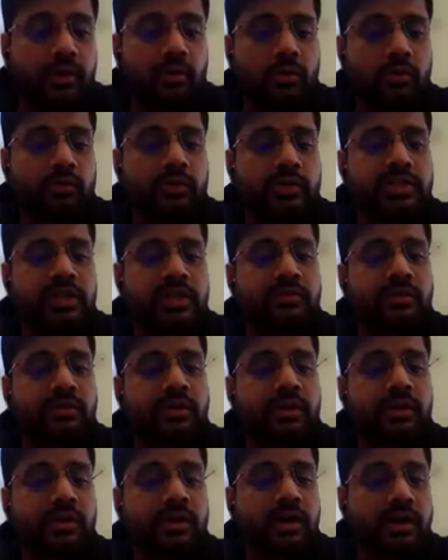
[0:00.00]
or
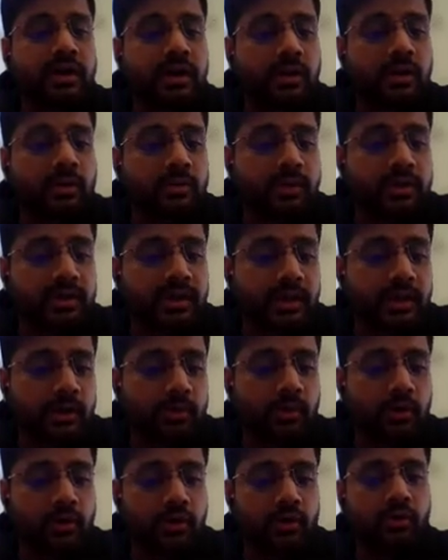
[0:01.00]
whichever account that you
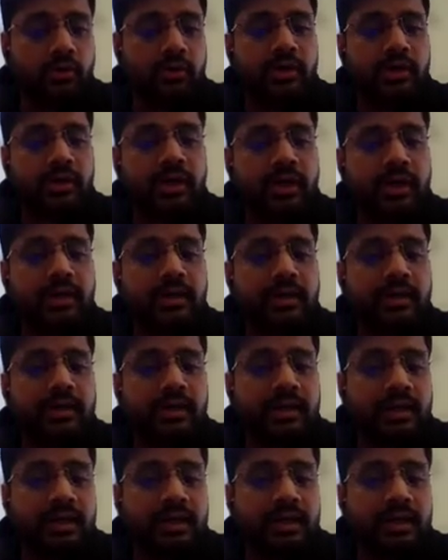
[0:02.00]
want to create.